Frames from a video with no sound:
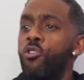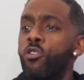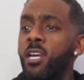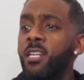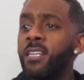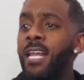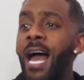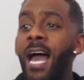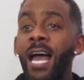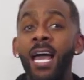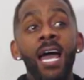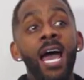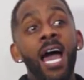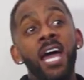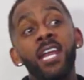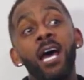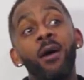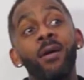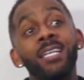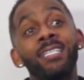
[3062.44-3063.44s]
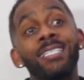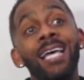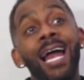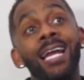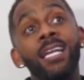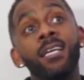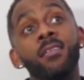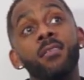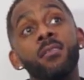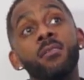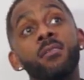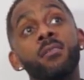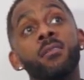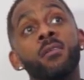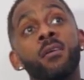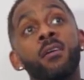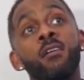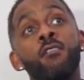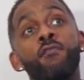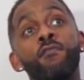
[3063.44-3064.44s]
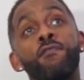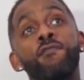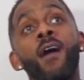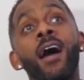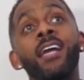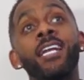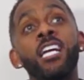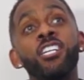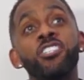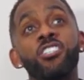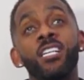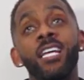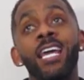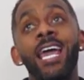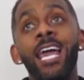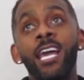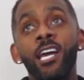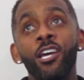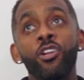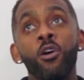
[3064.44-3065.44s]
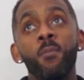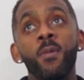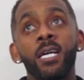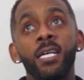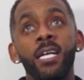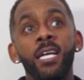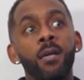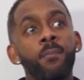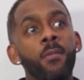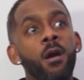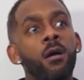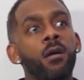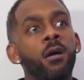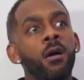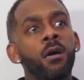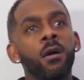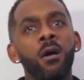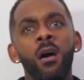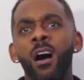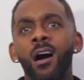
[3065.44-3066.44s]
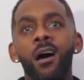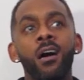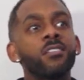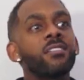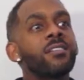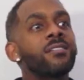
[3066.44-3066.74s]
look at that, and now Italians, financially, economically in America, are